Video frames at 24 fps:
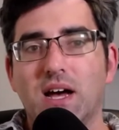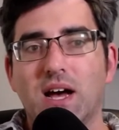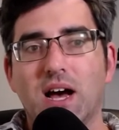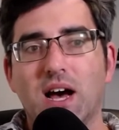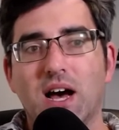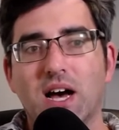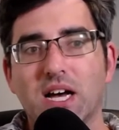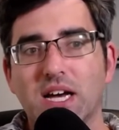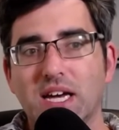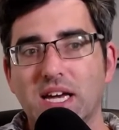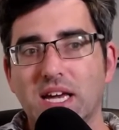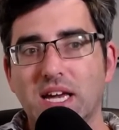
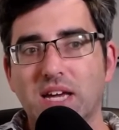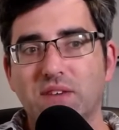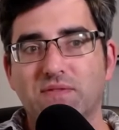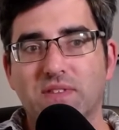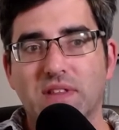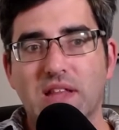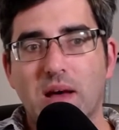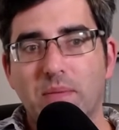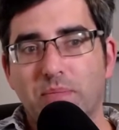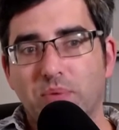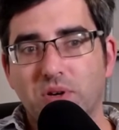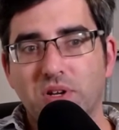I, from
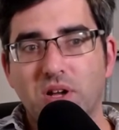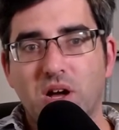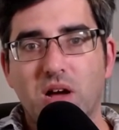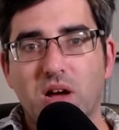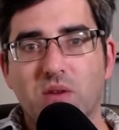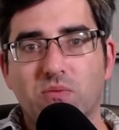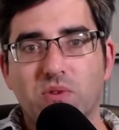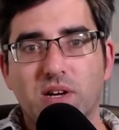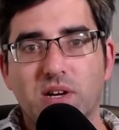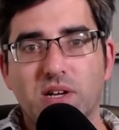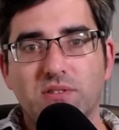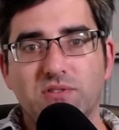that point
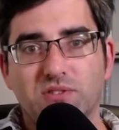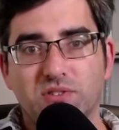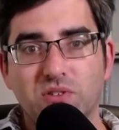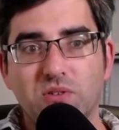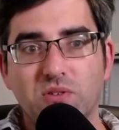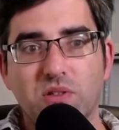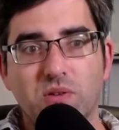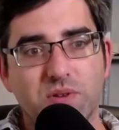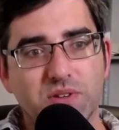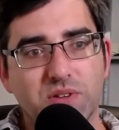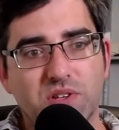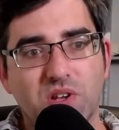onwards, knew
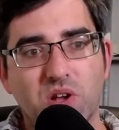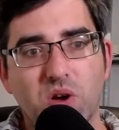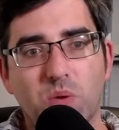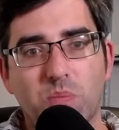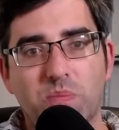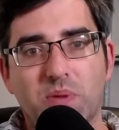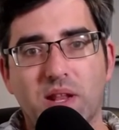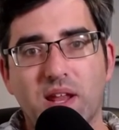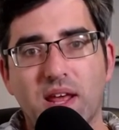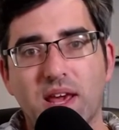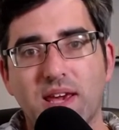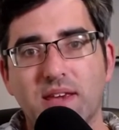there was no
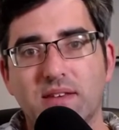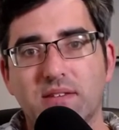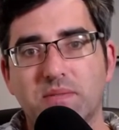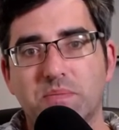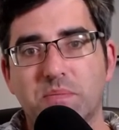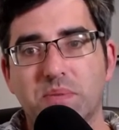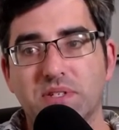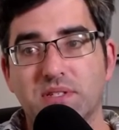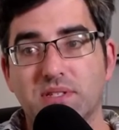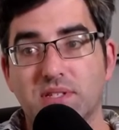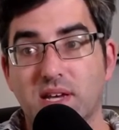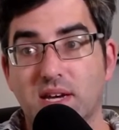place
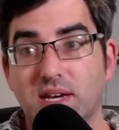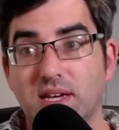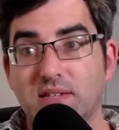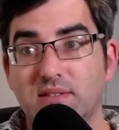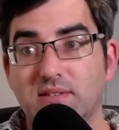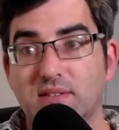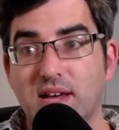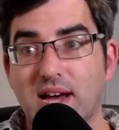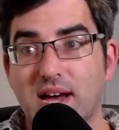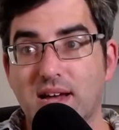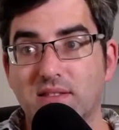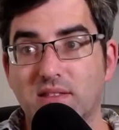besides
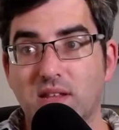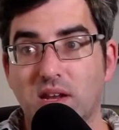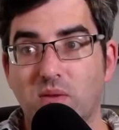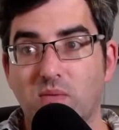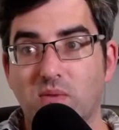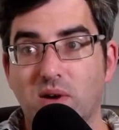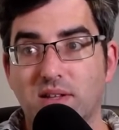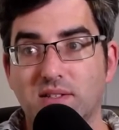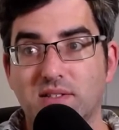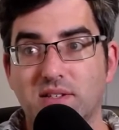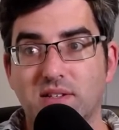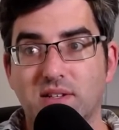that that I
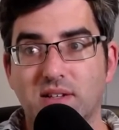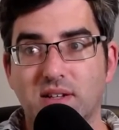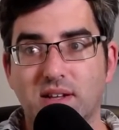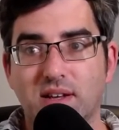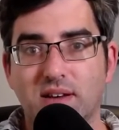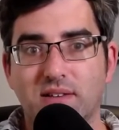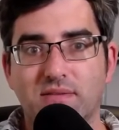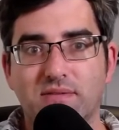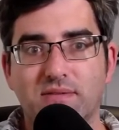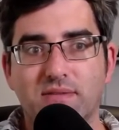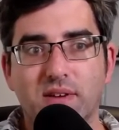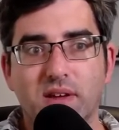wanted to live.